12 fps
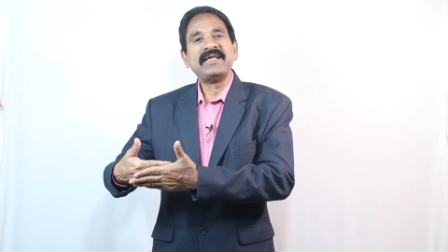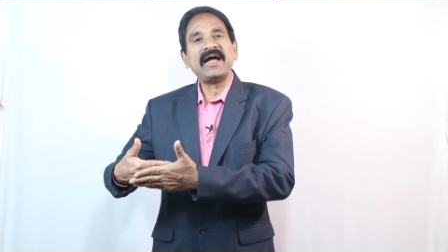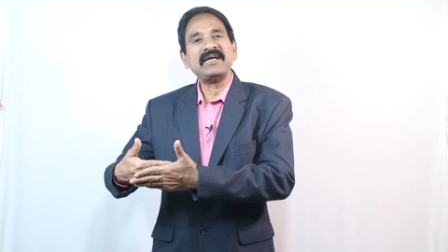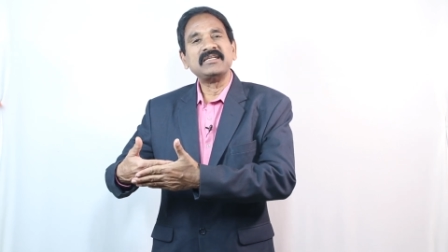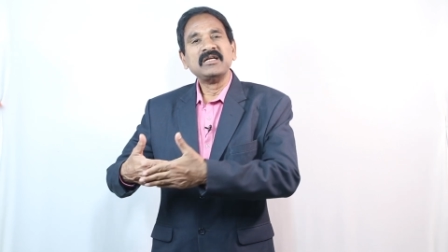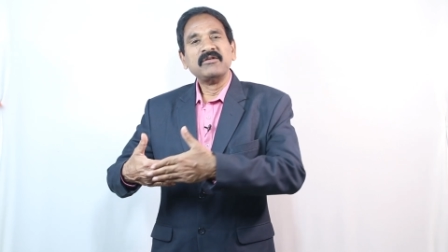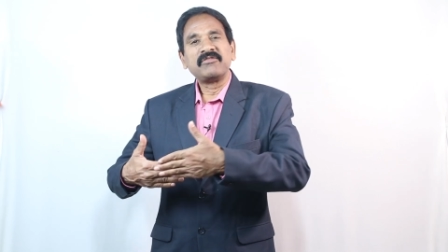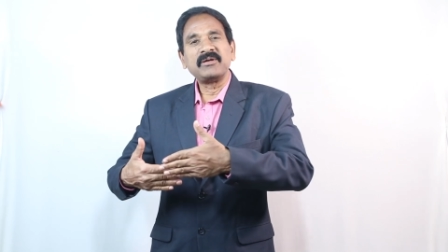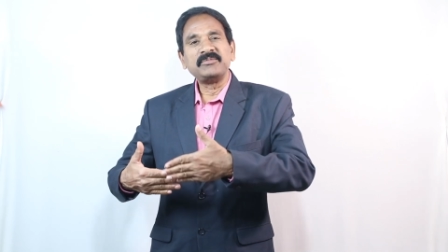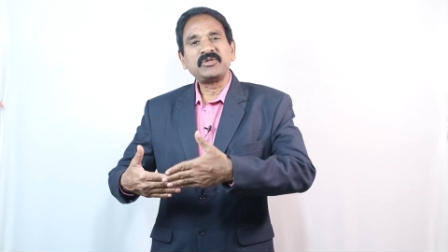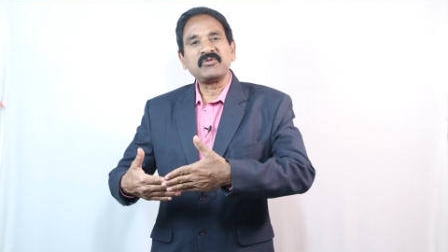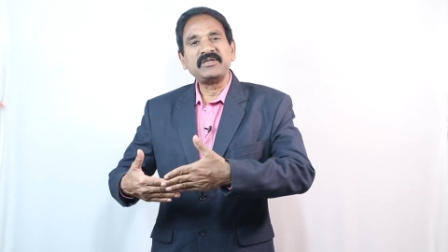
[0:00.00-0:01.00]
Dad
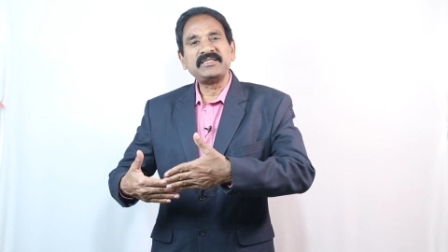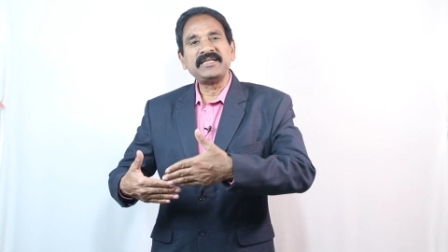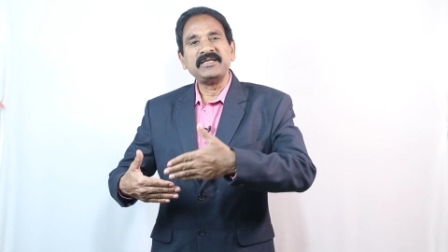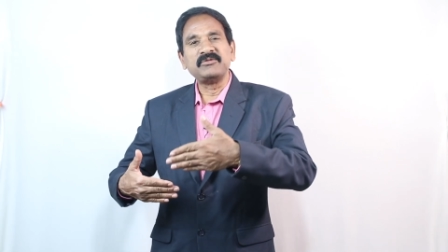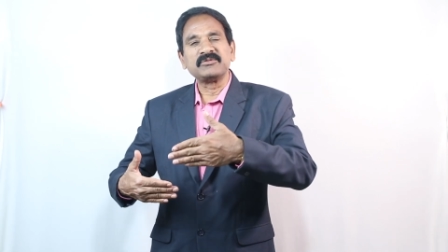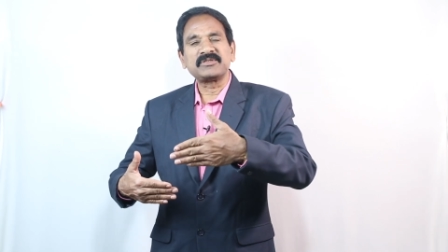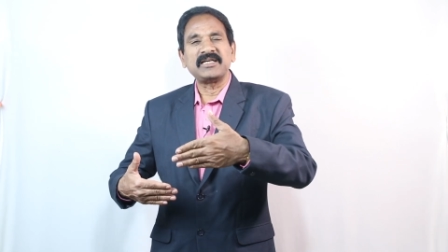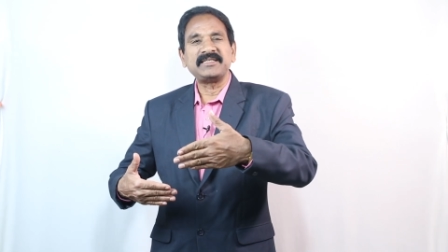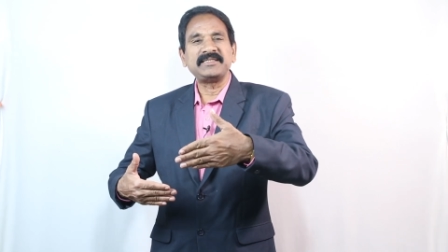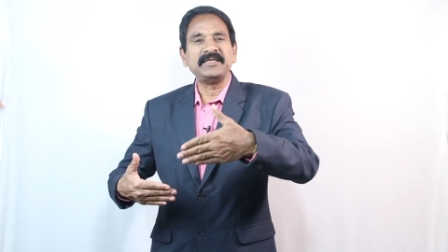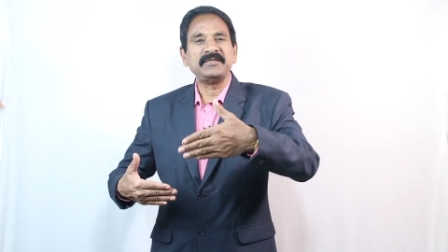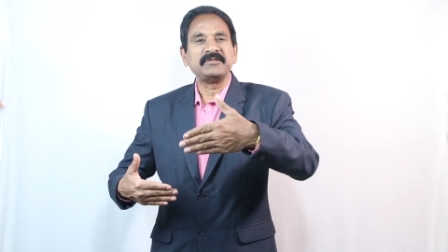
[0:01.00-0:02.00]
from 20 to
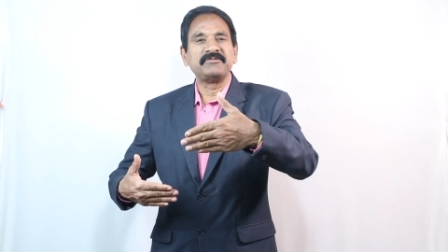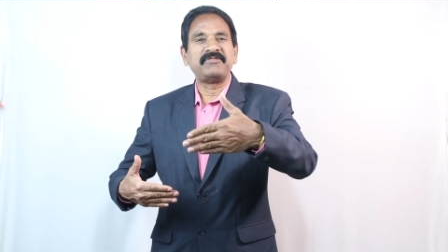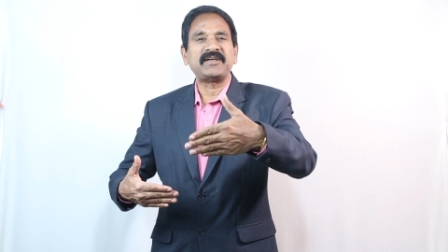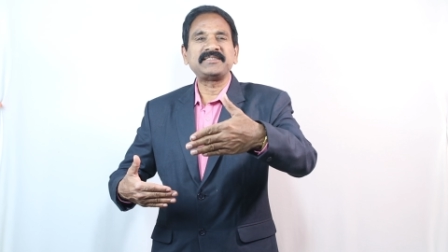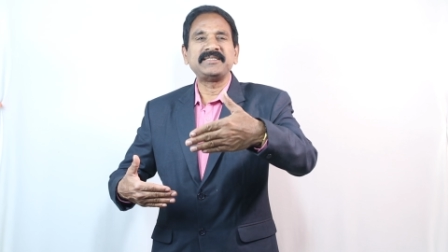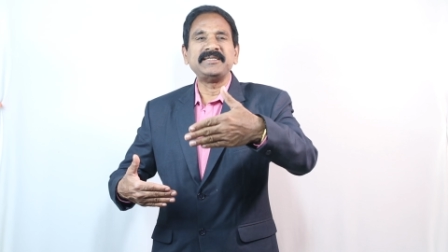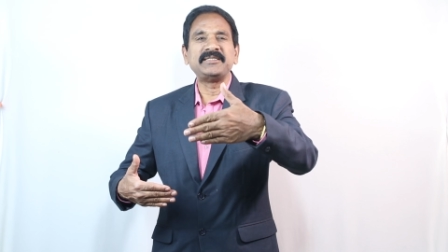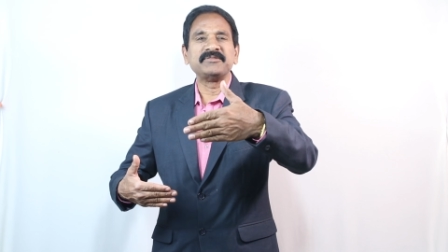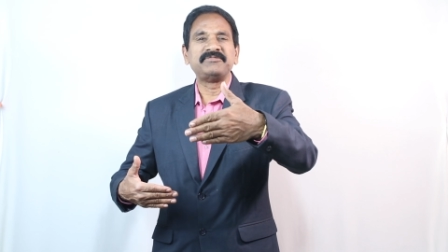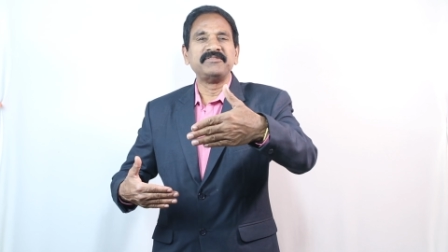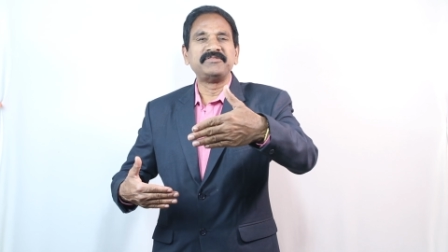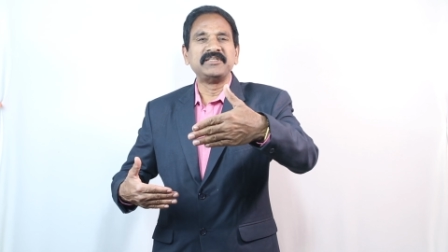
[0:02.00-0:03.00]
30 to 40 to
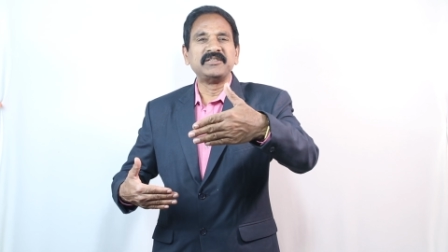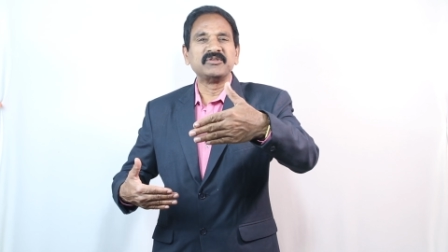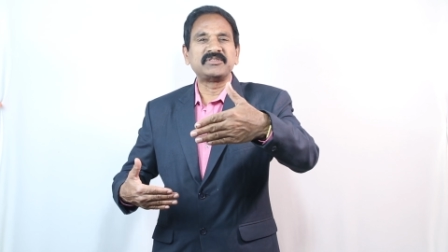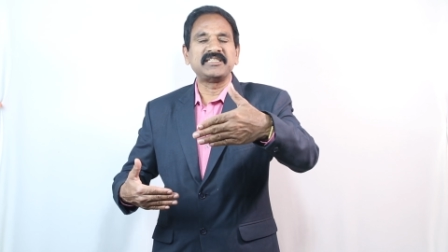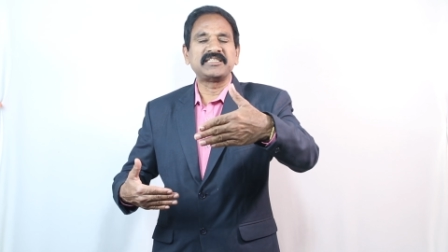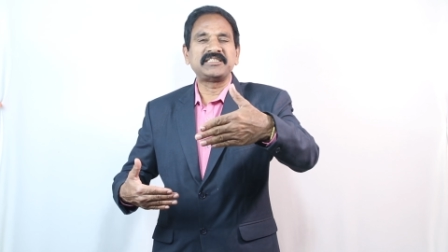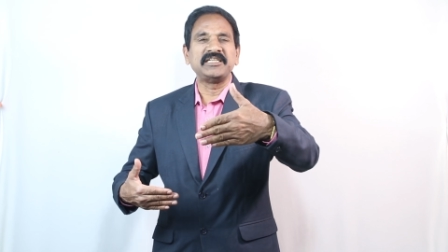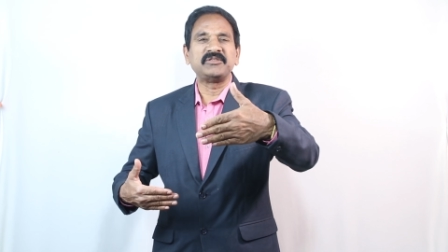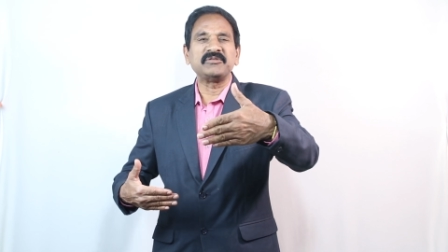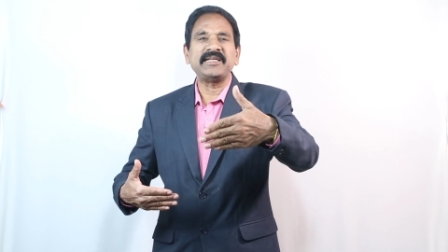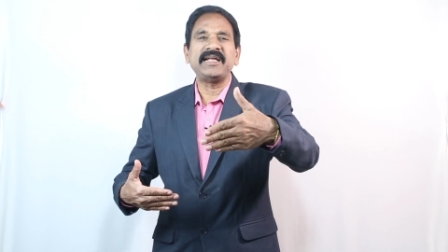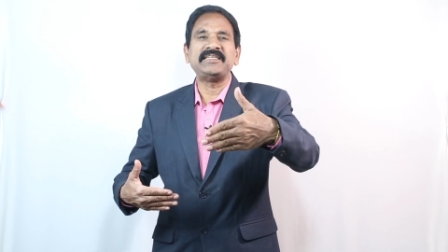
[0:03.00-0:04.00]
50 to 60
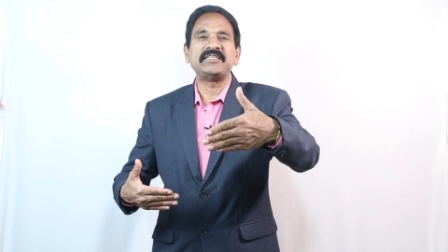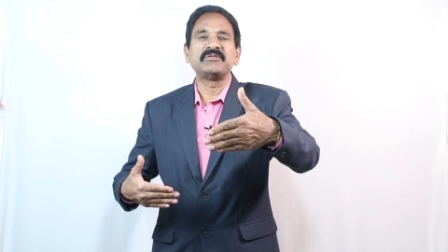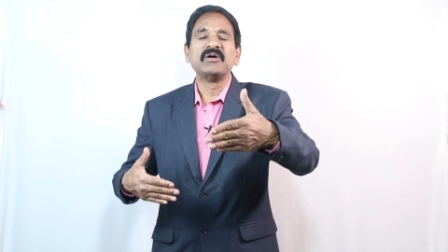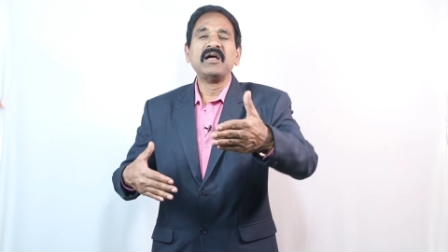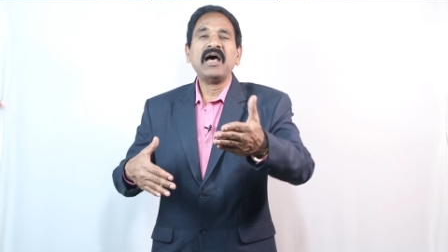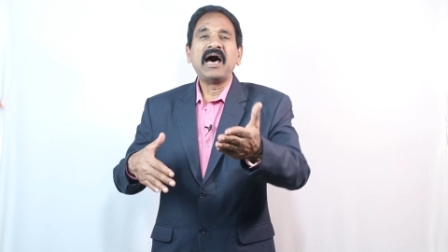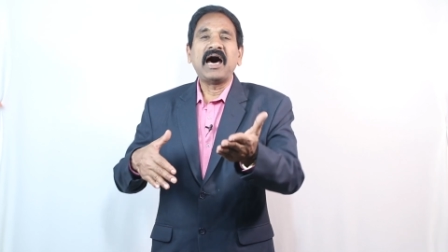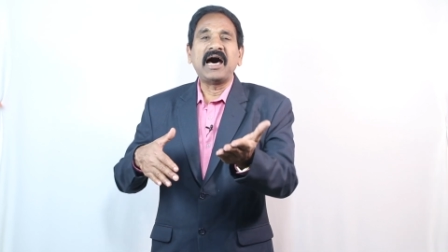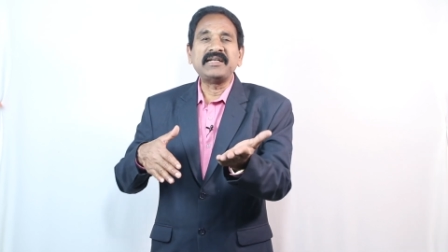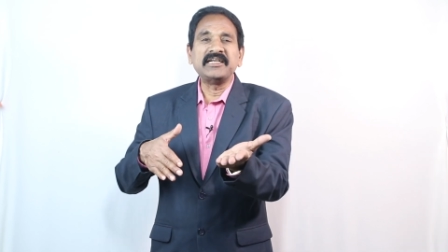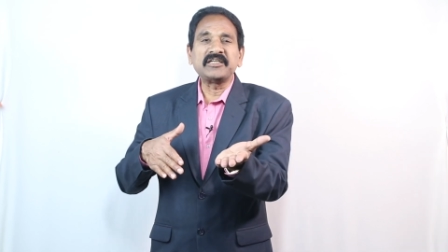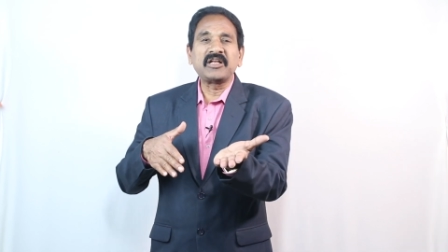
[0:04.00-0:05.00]
to 80 to
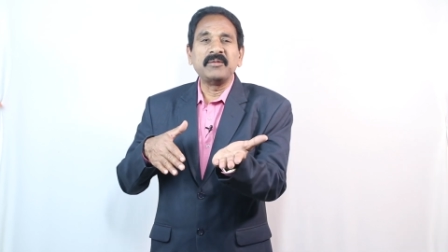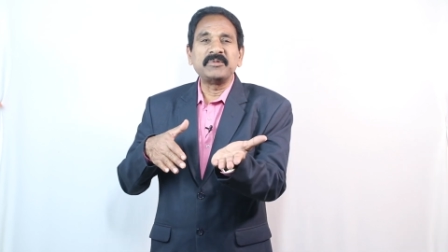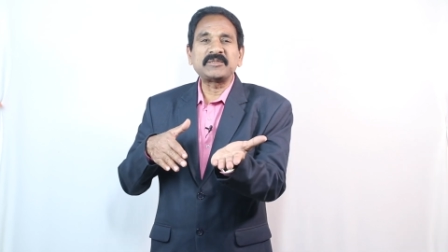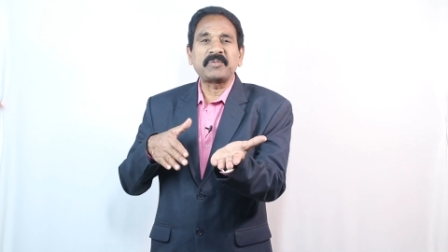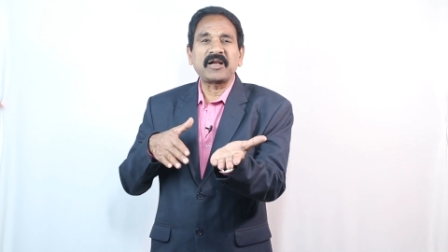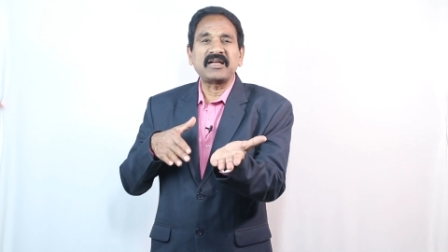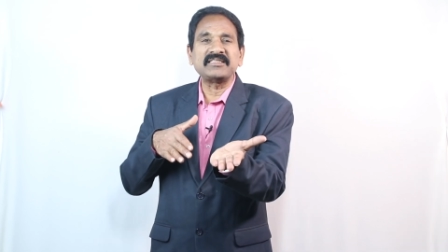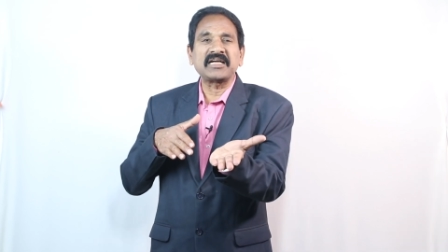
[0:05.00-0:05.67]
100 kilometers per hour,